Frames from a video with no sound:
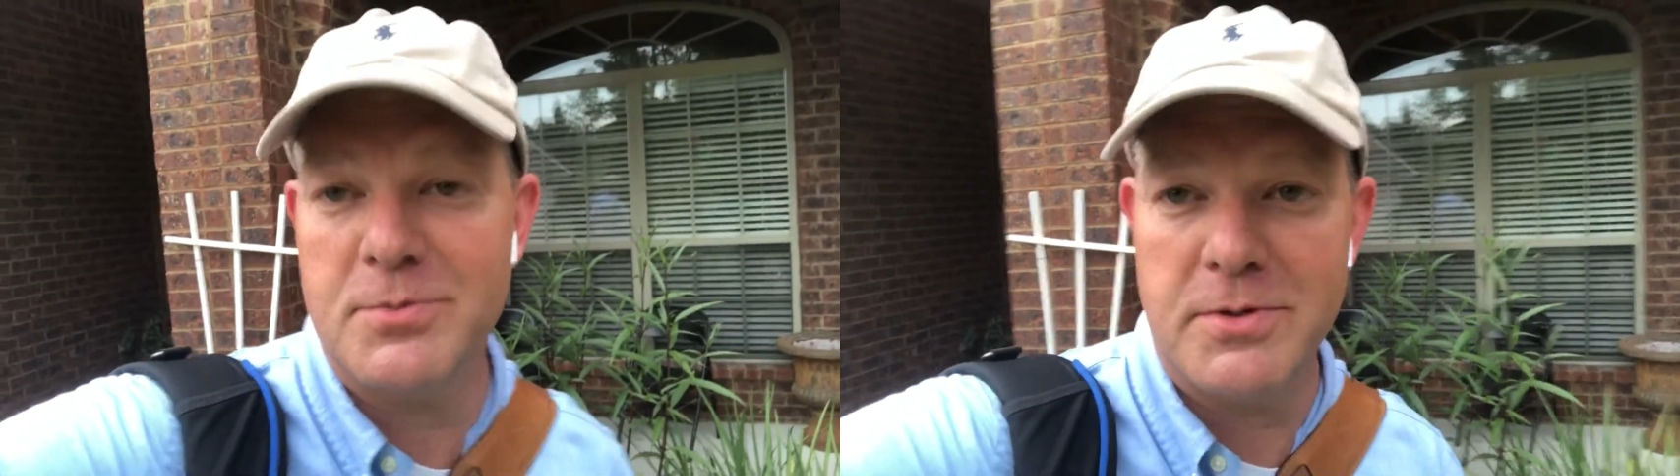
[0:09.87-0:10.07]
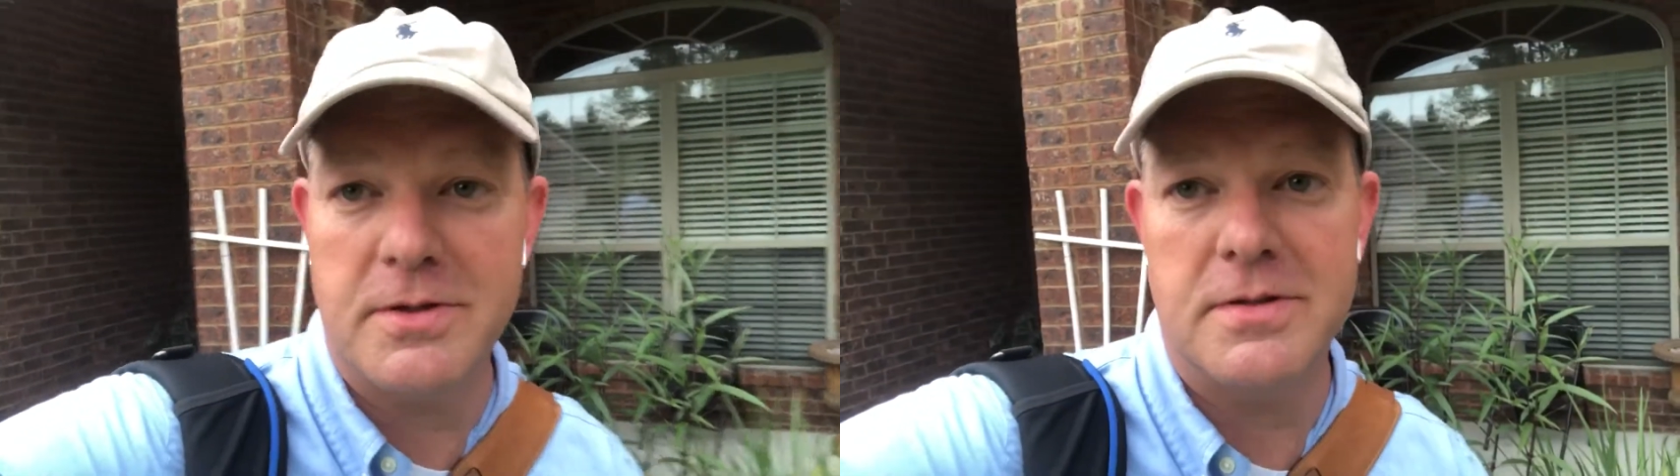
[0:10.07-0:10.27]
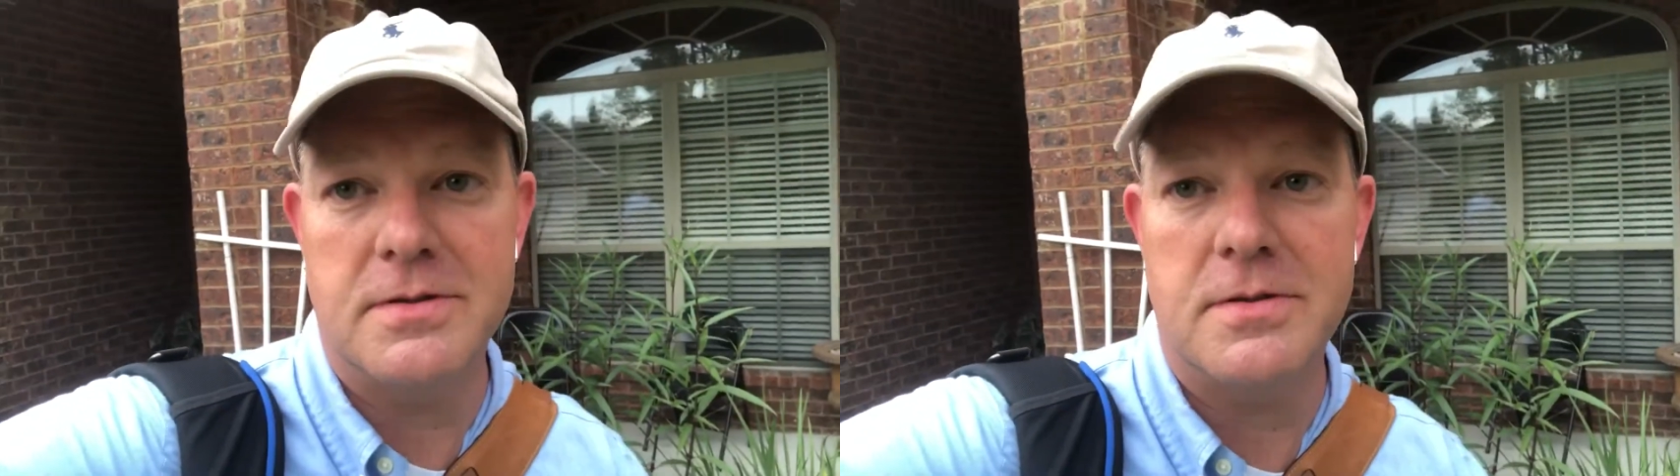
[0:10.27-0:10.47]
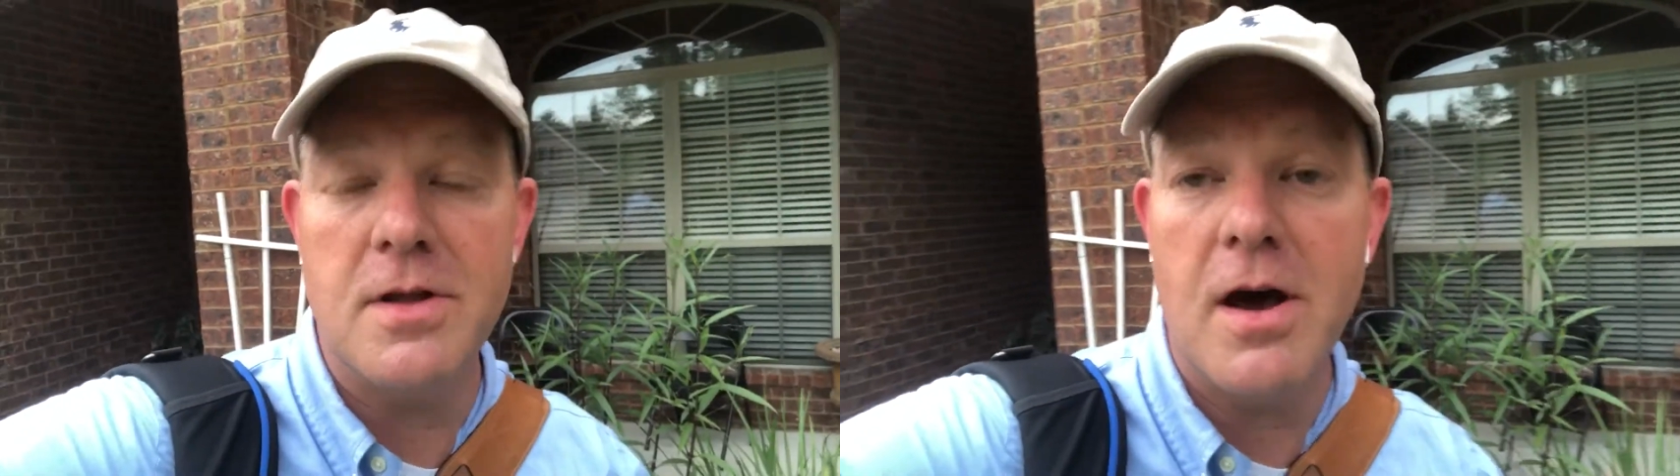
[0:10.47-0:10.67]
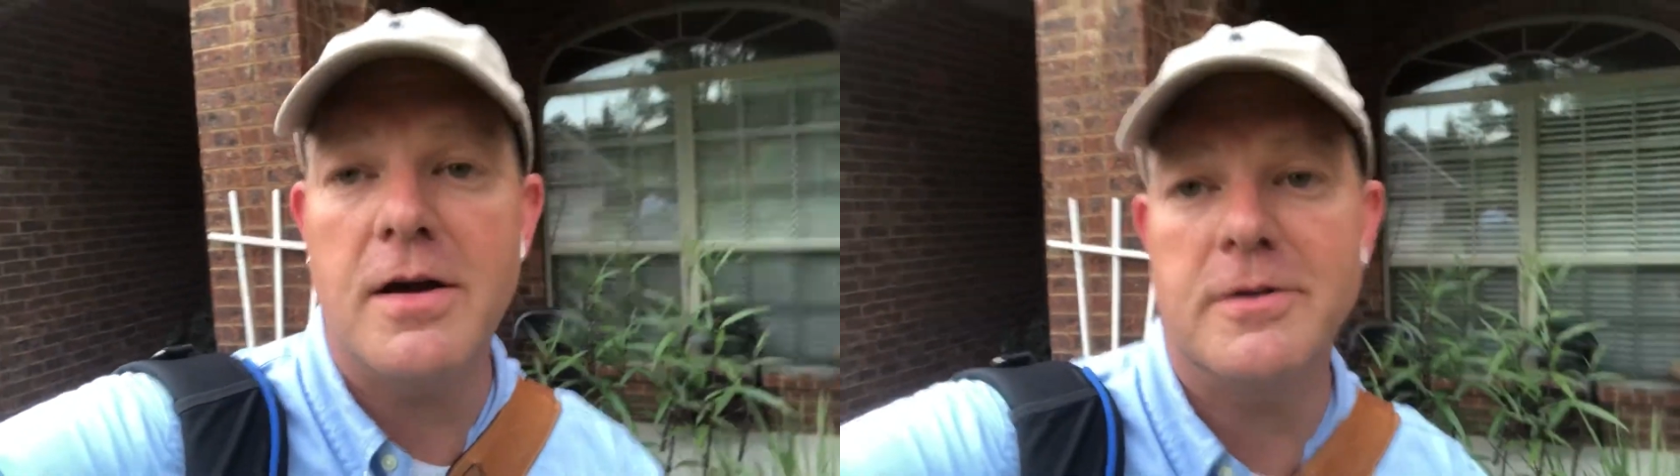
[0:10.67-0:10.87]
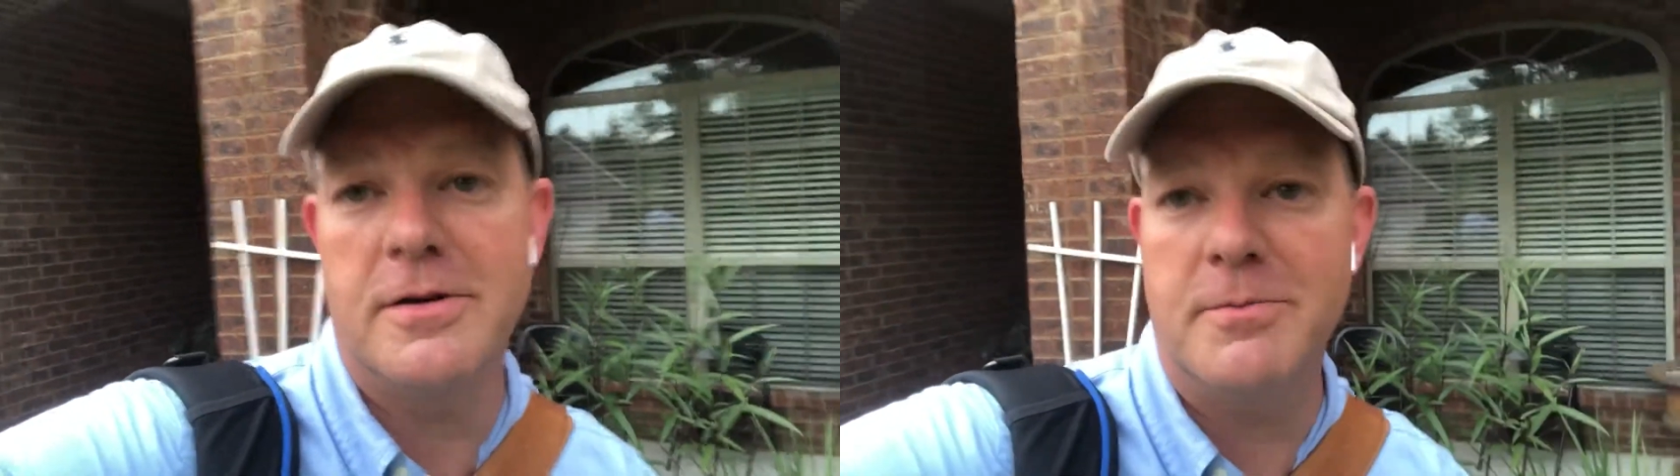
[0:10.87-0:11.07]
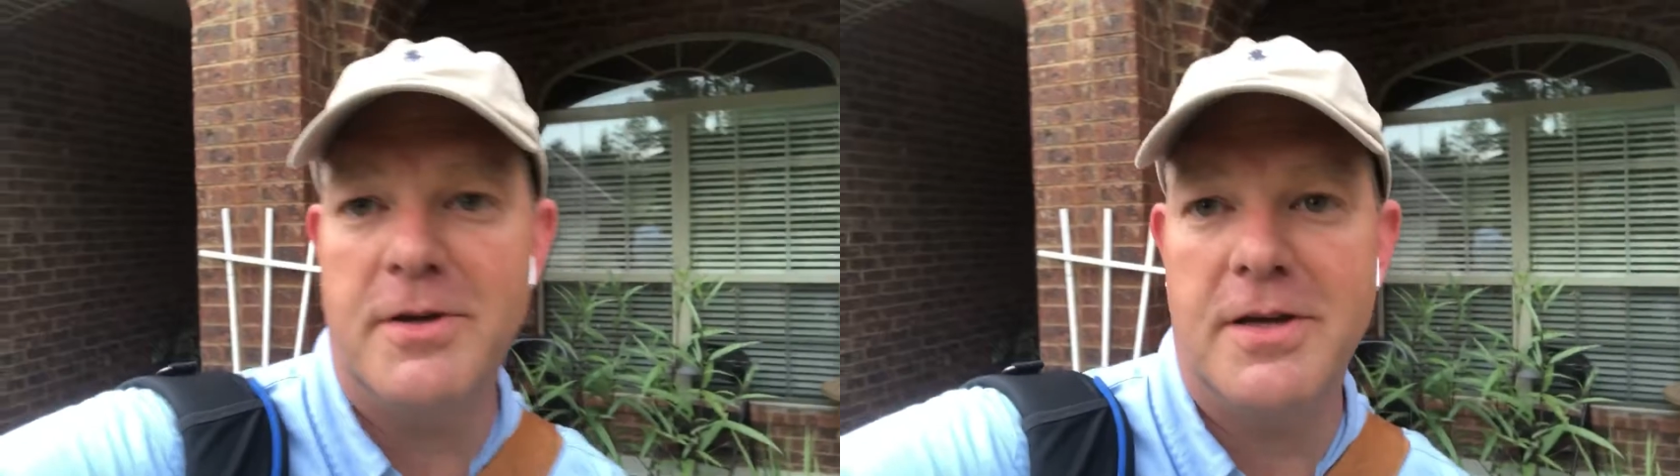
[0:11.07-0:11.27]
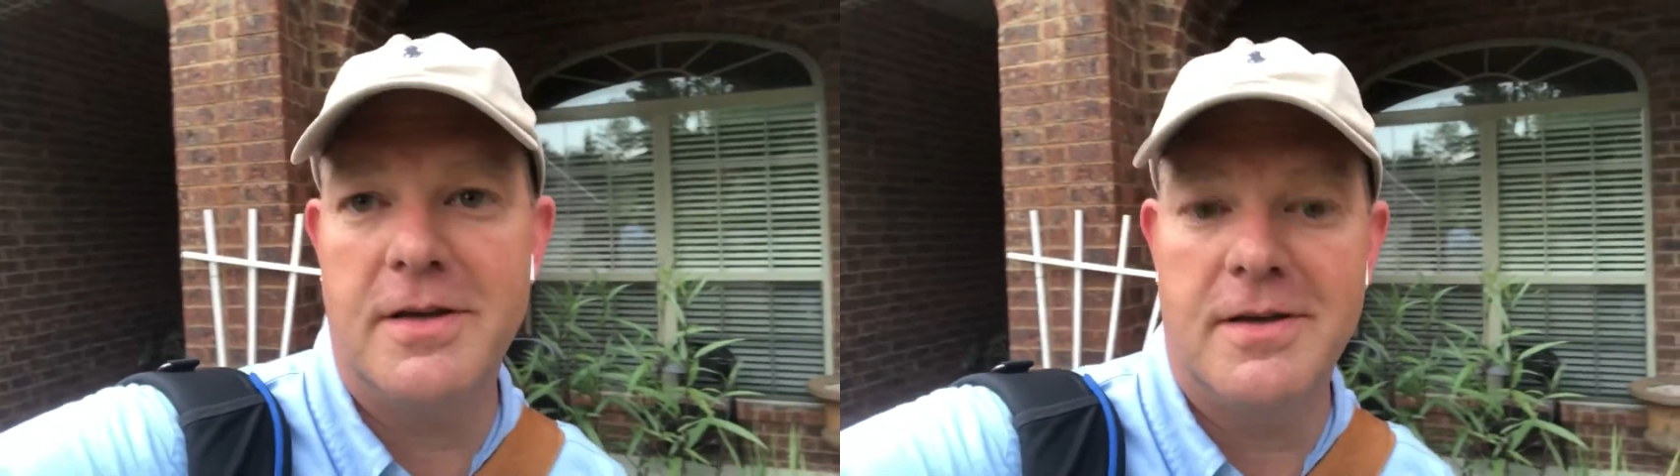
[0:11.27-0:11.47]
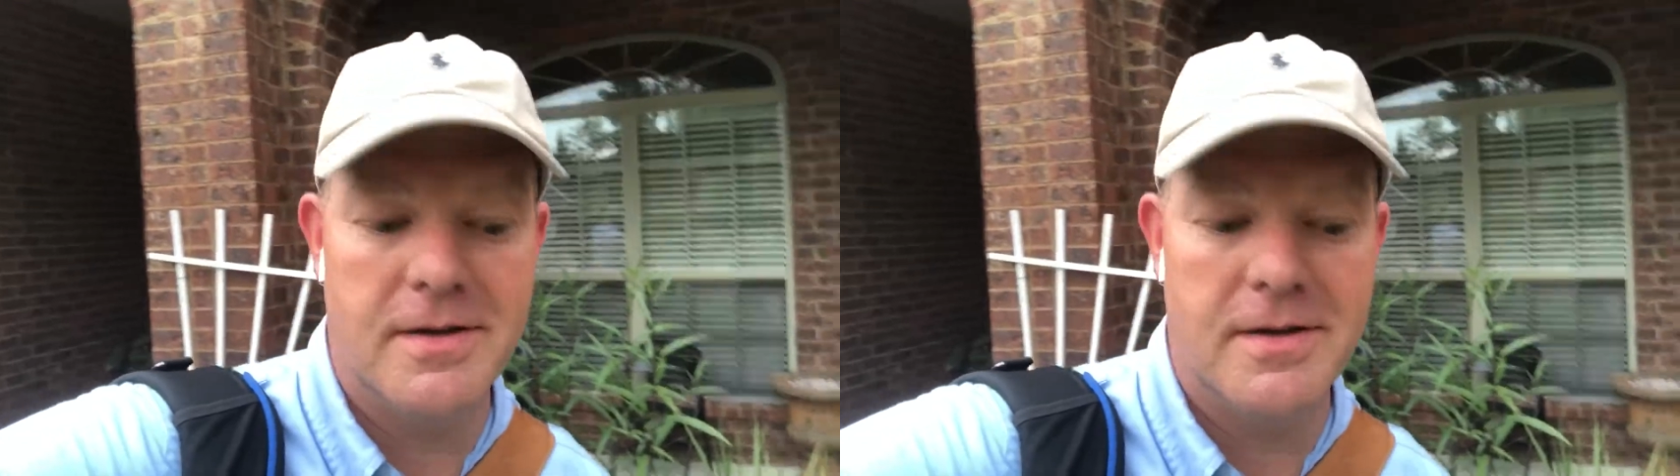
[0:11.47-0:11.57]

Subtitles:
one is not gonna be